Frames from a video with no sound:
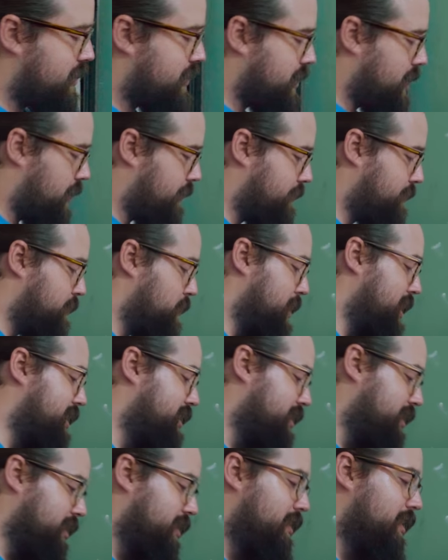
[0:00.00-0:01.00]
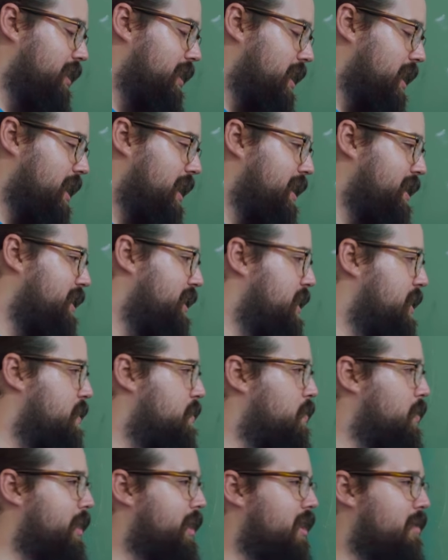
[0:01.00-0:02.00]
itself. We still are uh,
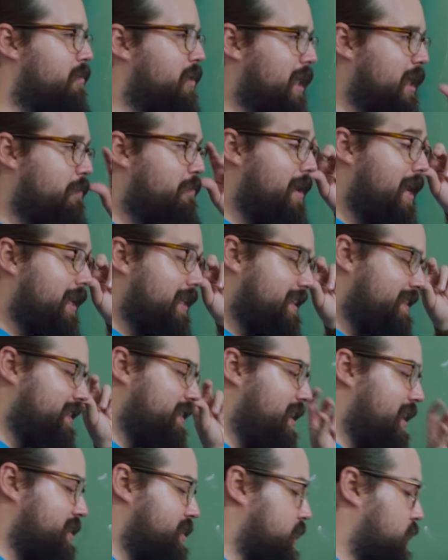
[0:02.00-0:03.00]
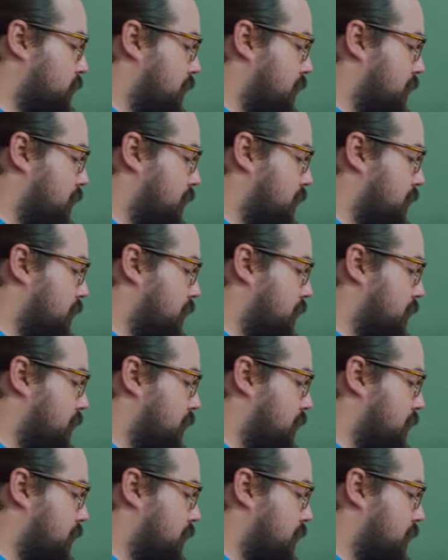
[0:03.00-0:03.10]
working on bringing it back. Still has a